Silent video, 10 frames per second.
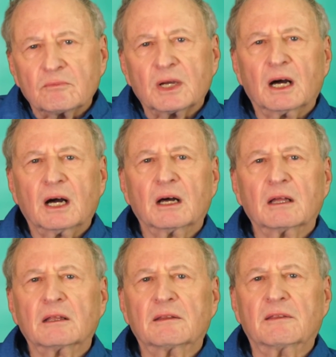
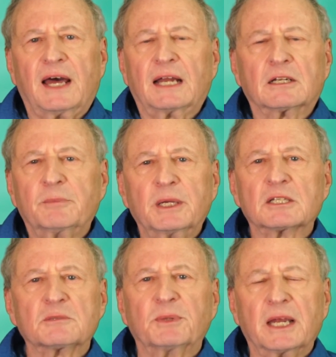that could be
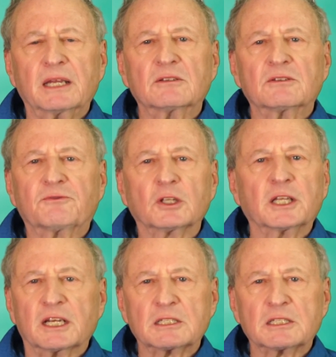fully